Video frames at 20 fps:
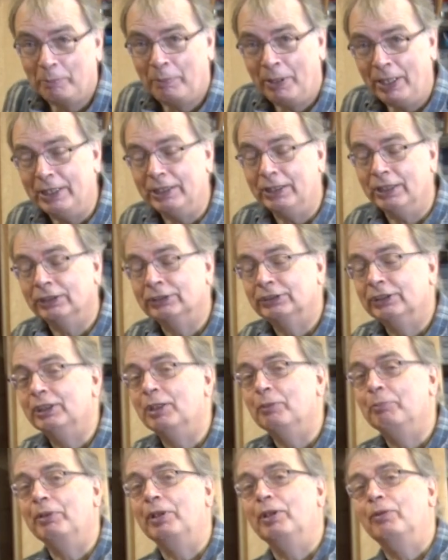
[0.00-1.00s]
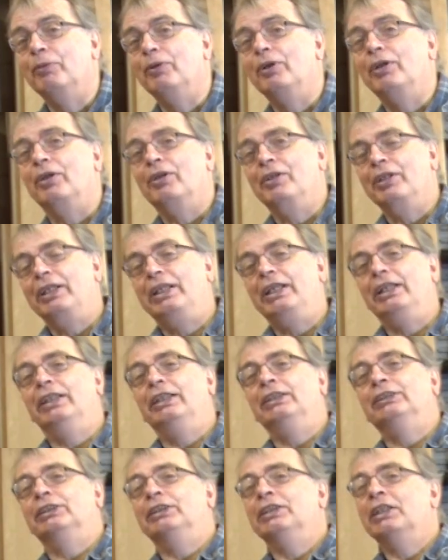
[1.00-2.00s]
paint does need a bit of work on it, it
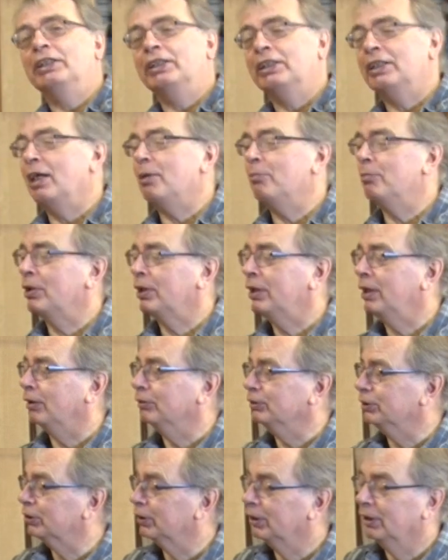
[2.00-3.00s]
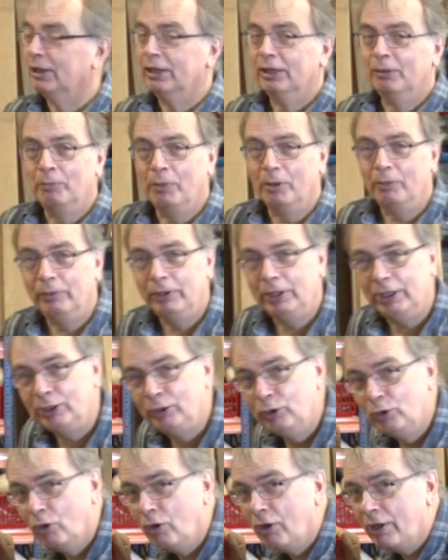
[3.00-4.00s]
needs another couple of coats. But we'll
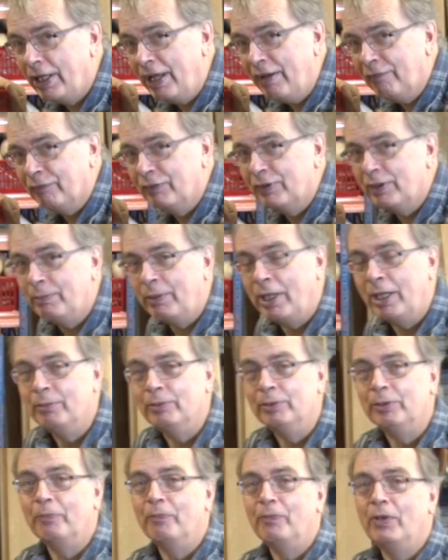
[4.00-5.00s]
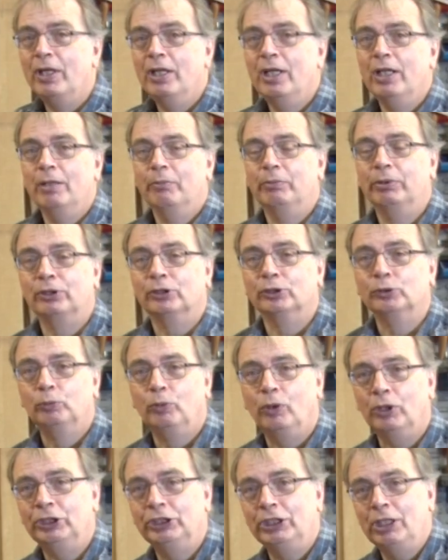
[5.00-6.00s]
ignore that for the moment, because
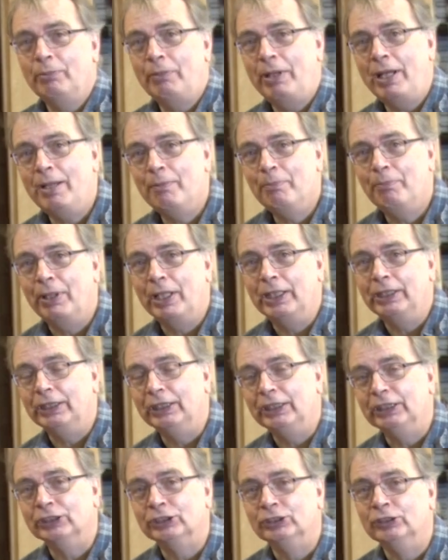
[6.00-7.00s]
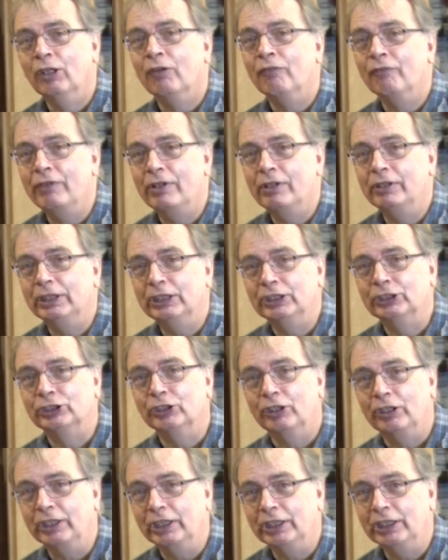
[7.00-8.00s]
watching a man painting is not very
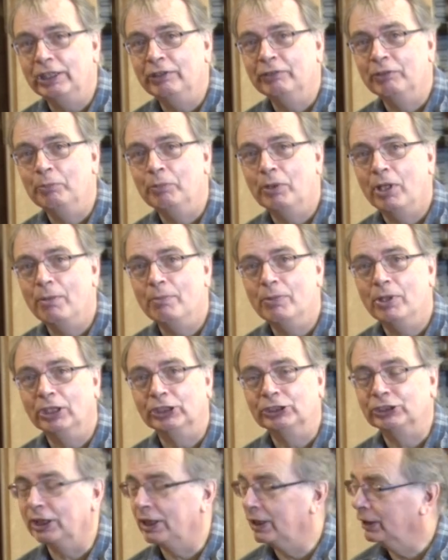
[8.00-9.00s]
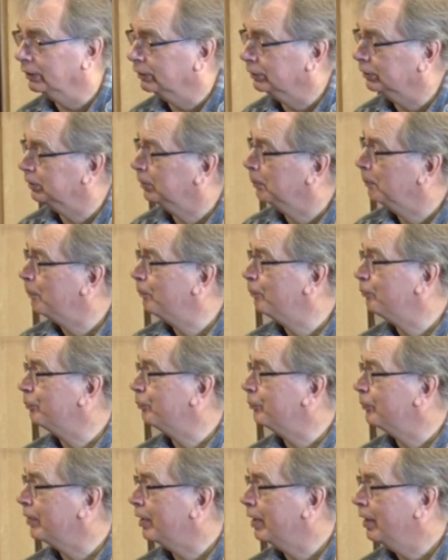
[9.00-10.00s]
exciting, even by my standards.
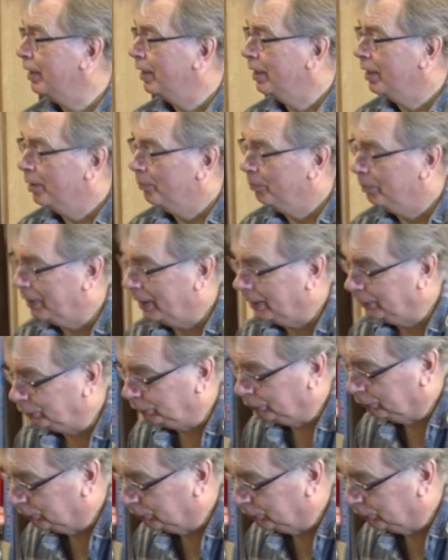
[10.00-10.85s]
But as you